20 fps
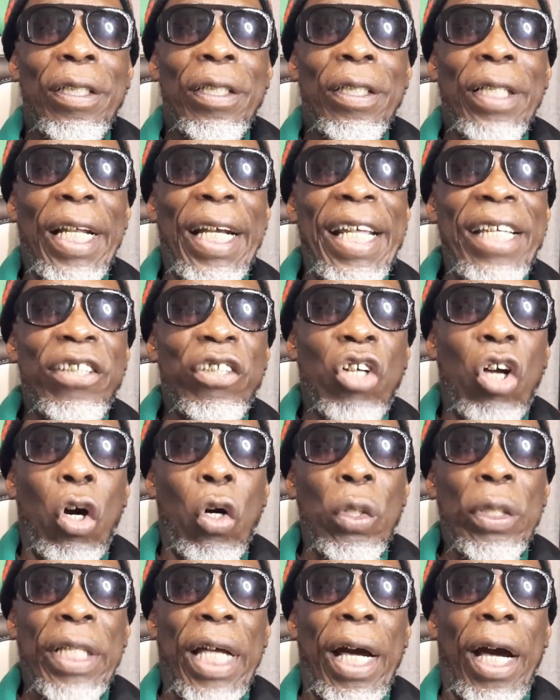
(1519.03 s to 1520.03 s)
The list
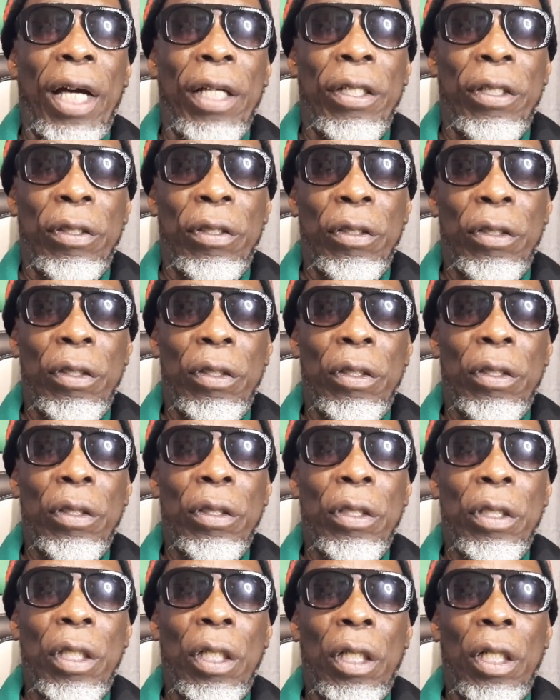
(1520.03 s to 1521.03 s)
goes on.
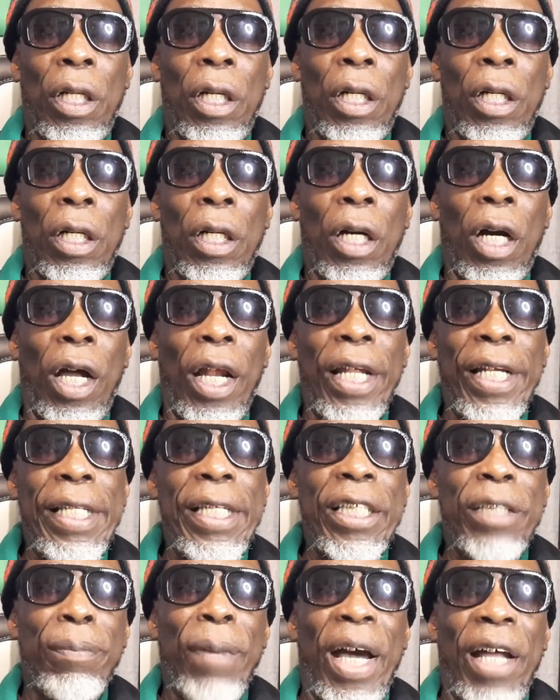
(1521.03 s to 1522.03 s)
All of
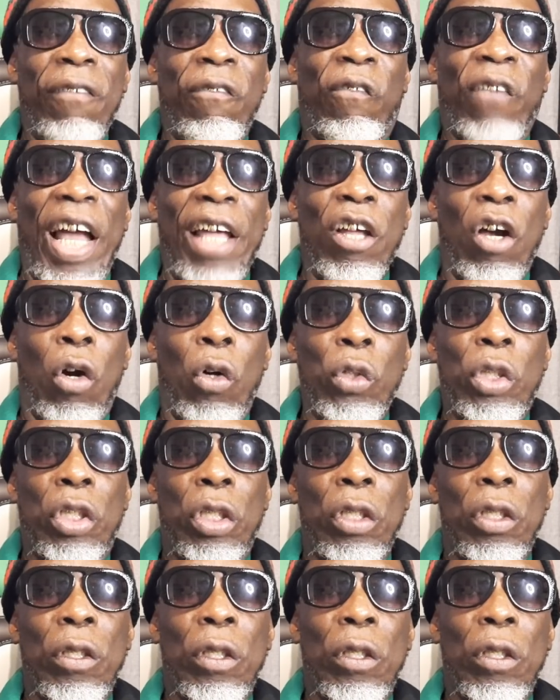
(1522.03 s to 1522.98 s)
these men fly out,